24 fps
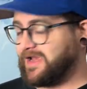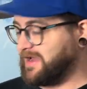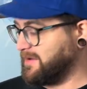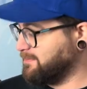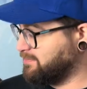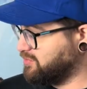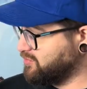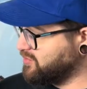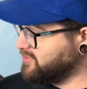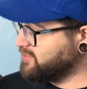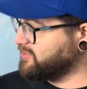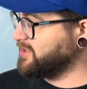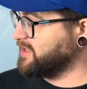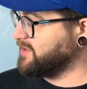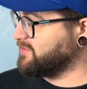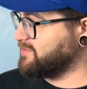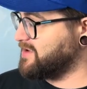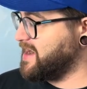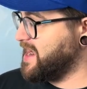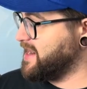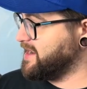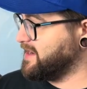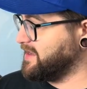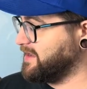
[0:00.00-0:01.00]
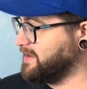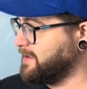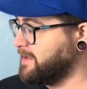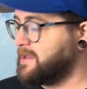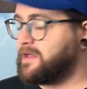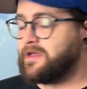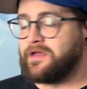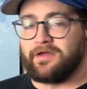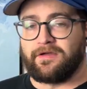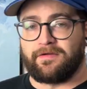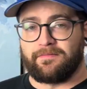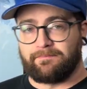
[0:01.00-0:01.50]
brilliant writing
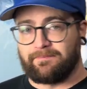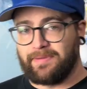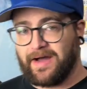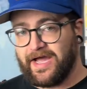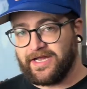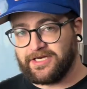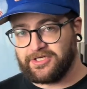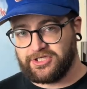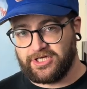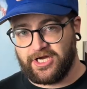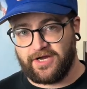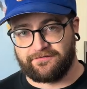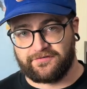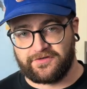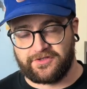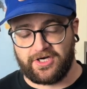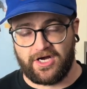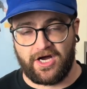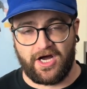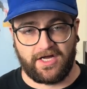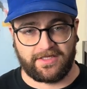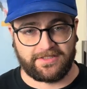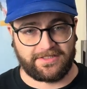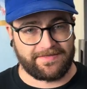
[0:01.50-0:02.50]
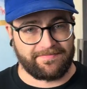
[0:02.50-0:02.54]
by Geoff Johns.